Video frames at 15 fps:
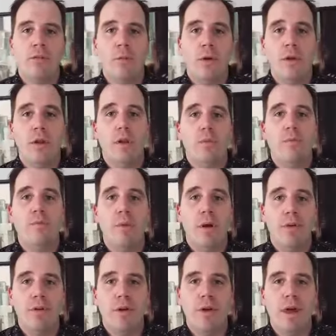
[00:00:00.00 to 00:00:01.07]
is really
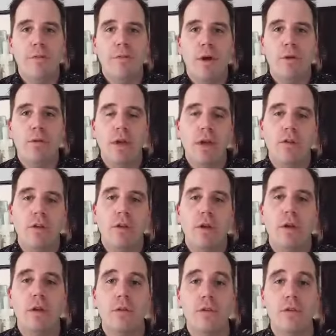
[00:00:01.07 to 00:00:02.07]
built on that foundation.